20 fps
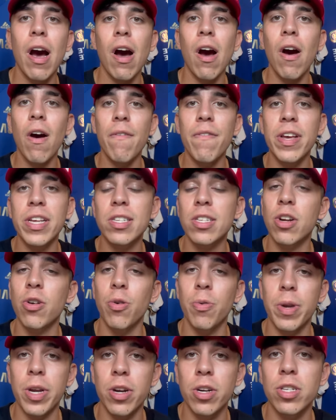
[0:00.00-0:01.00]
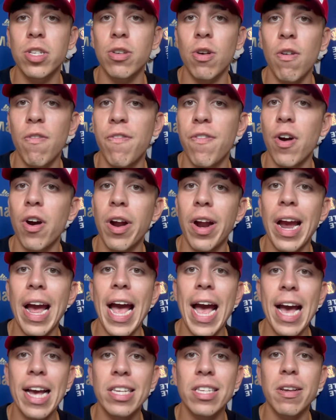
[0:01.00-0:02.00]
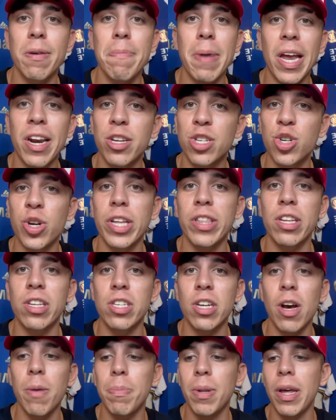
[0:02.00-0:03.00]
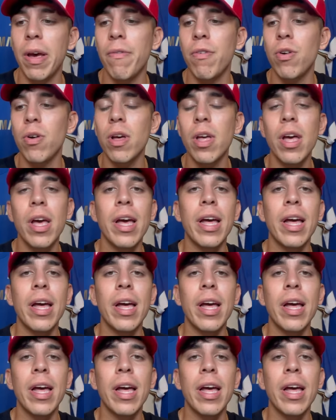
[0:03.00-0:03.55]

of his career so far as a manager at the top level.